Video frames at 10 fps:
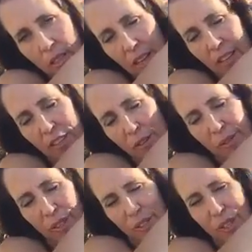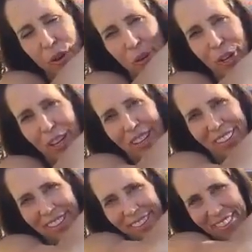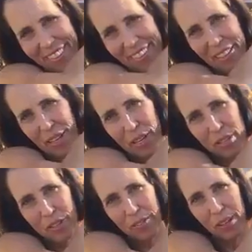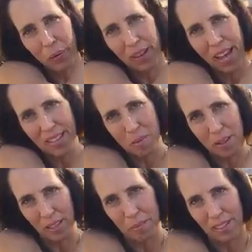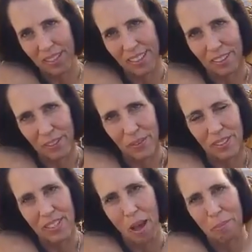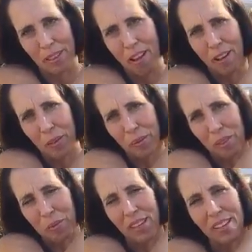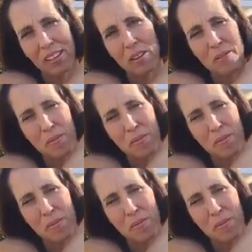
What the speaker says: And just feels so good. So if anyone has a belly button healer, you can tap along with me.